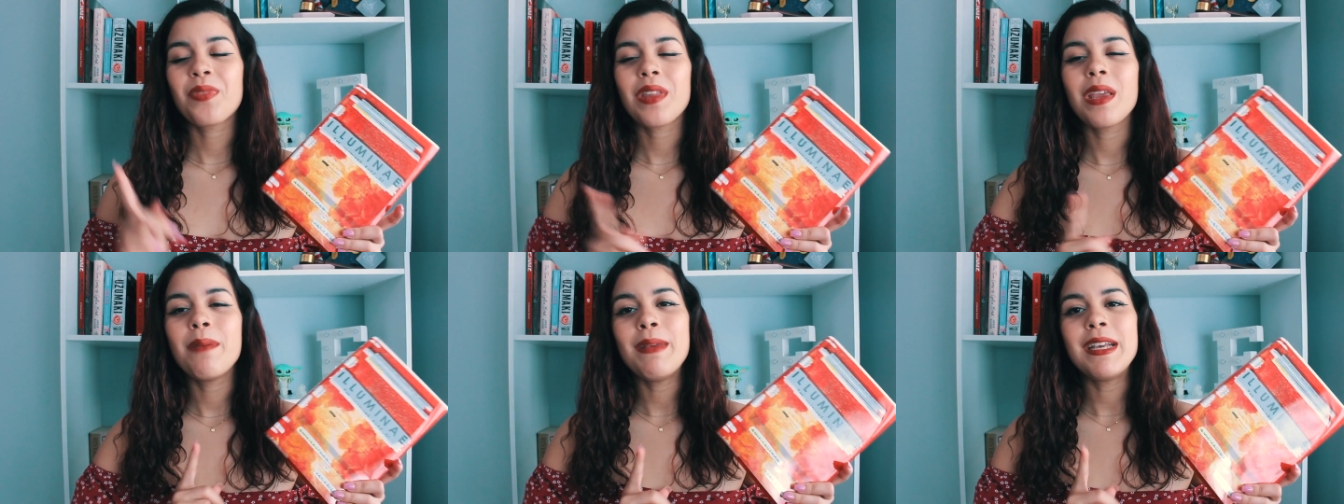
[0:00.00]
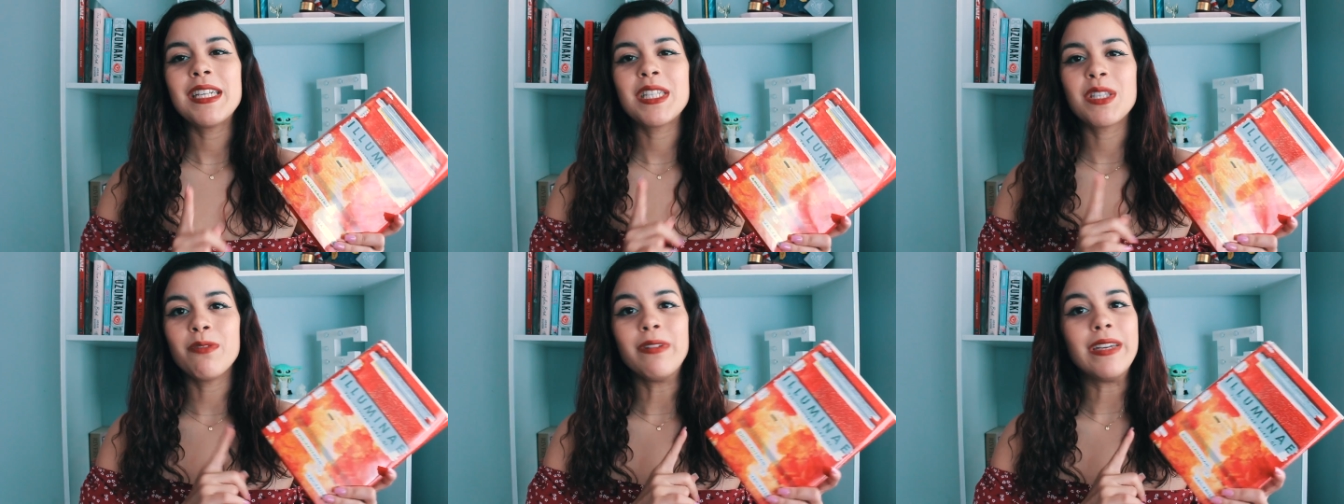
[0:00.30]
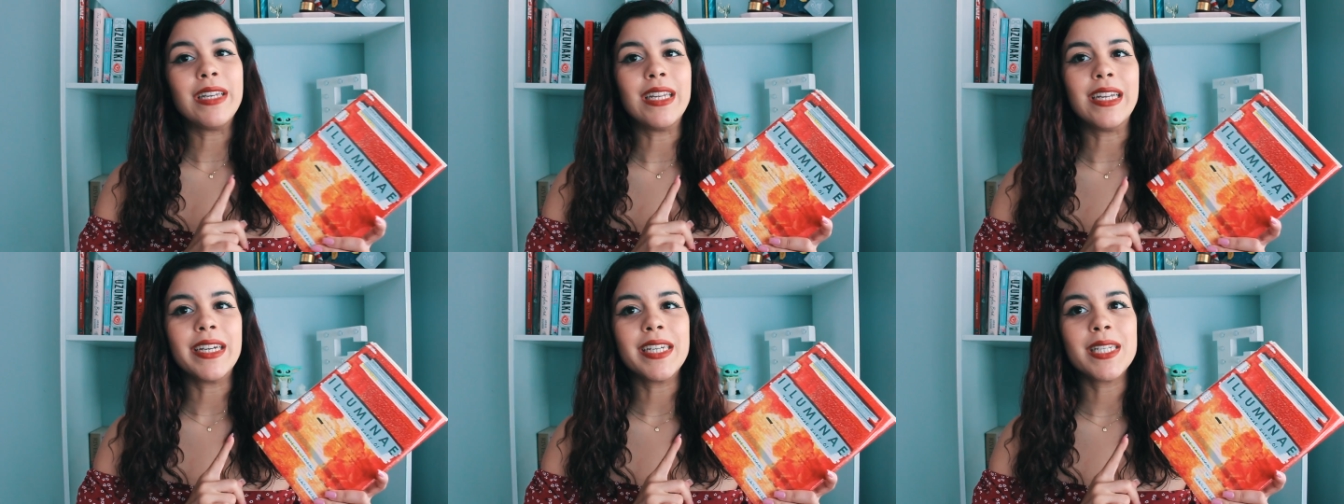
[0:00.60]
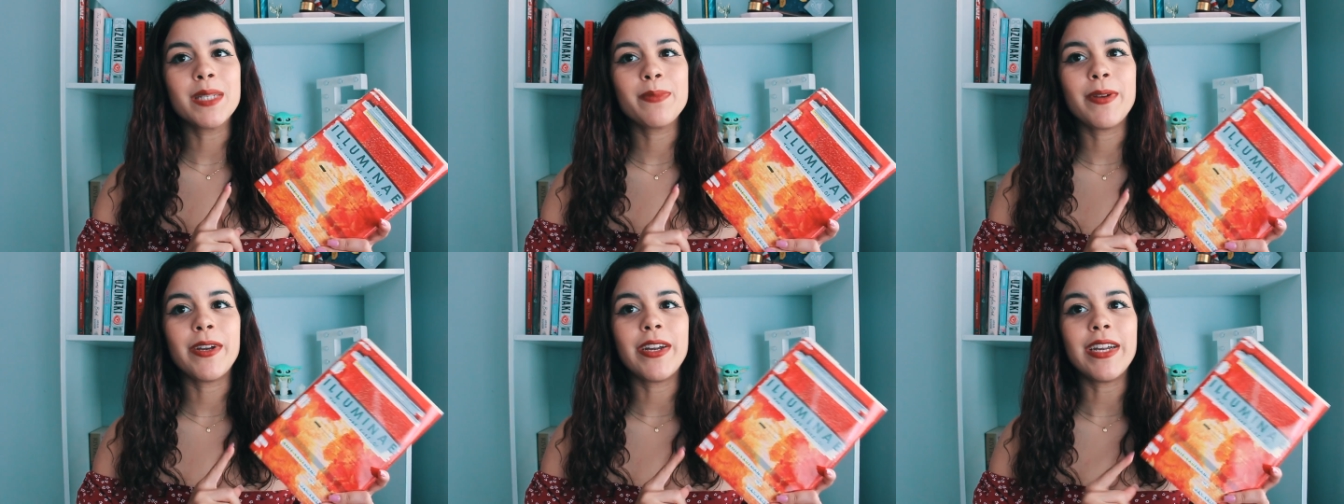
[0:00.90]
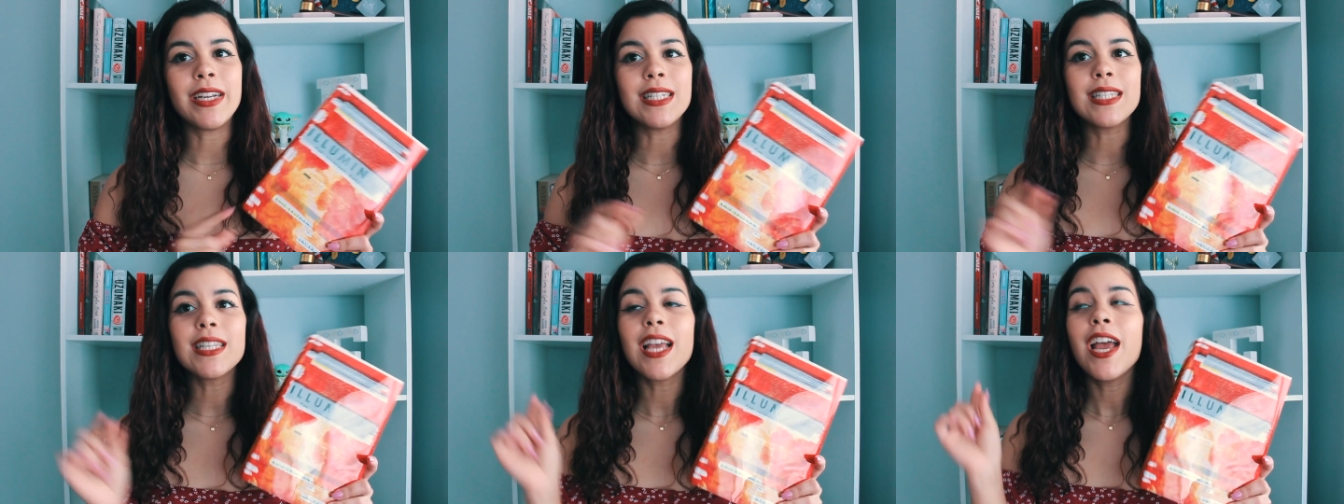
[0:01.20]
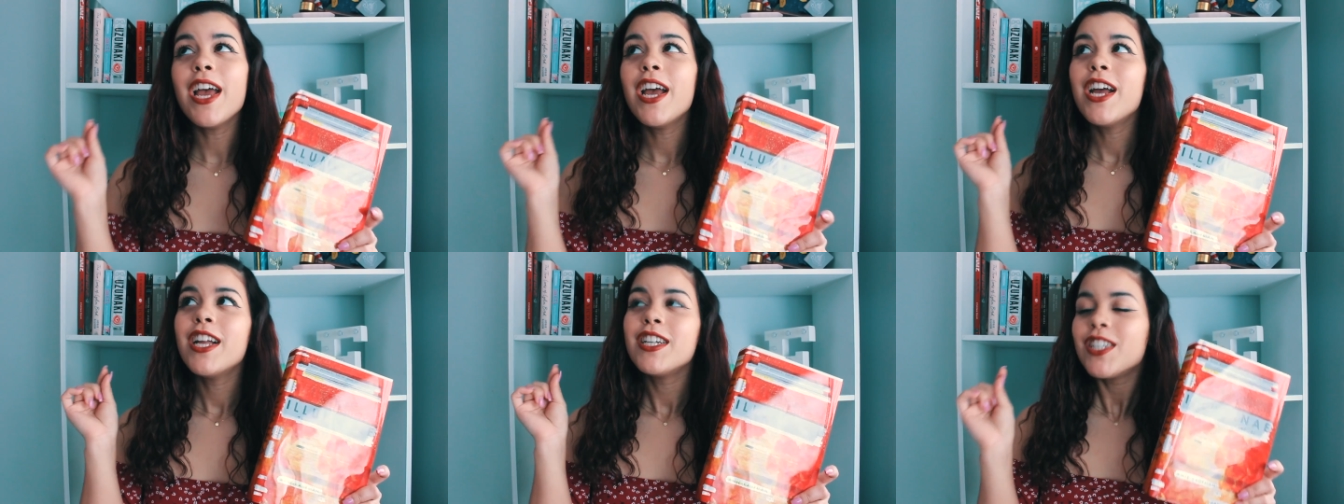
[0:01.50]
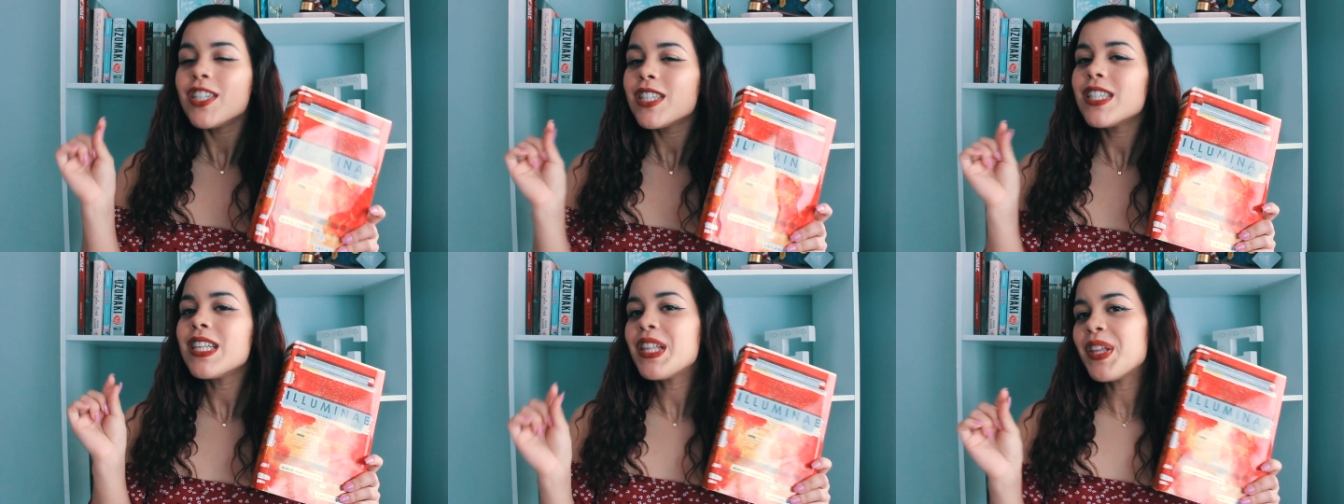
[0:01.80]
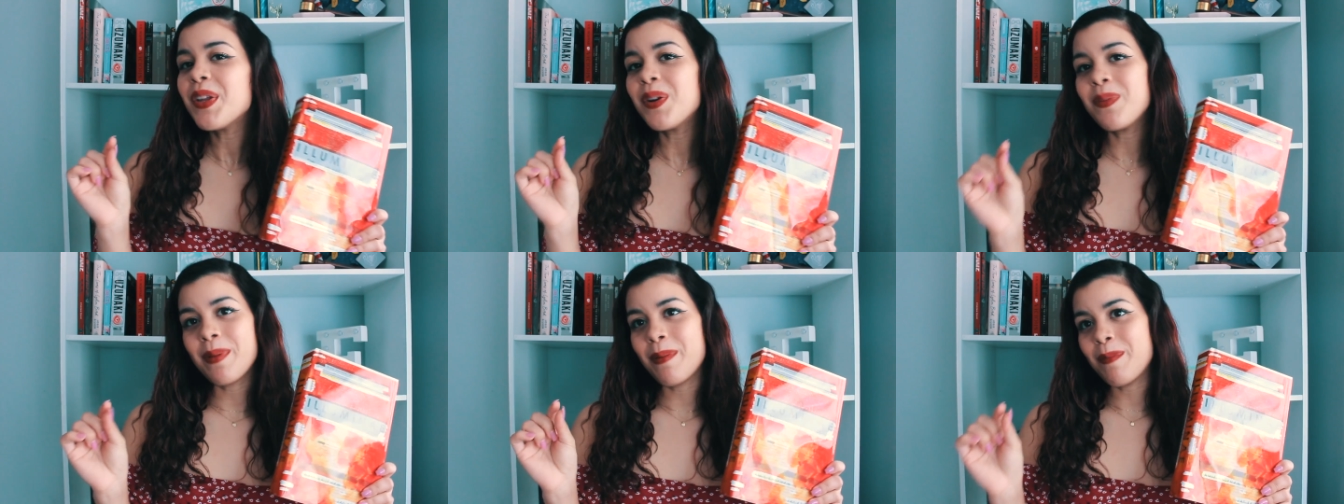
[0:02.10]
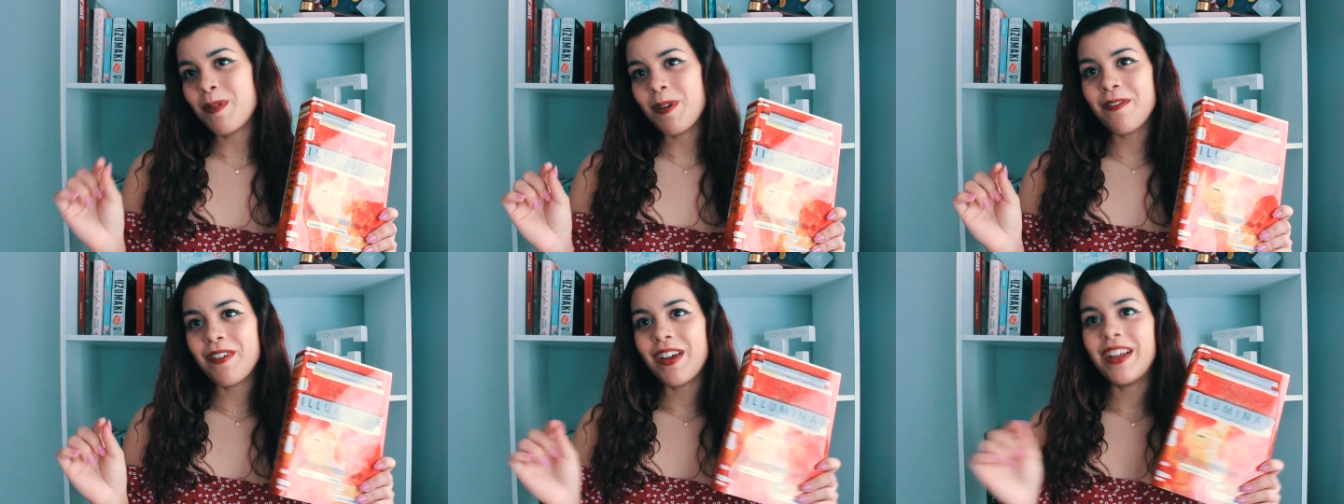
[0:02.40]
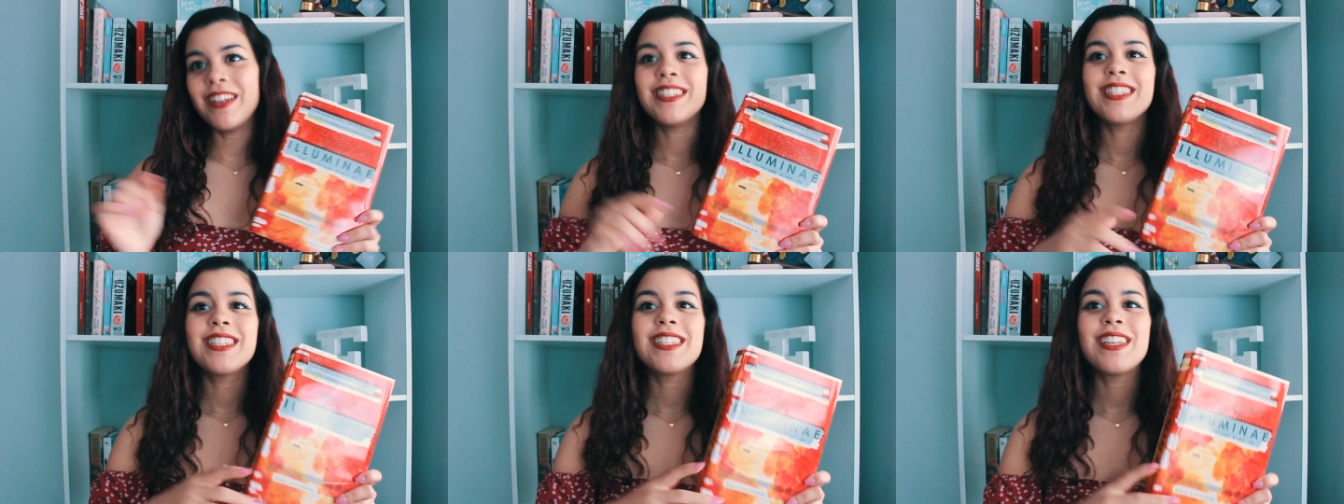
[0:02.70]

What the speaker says: it makes the reading experience just a little bit more fun,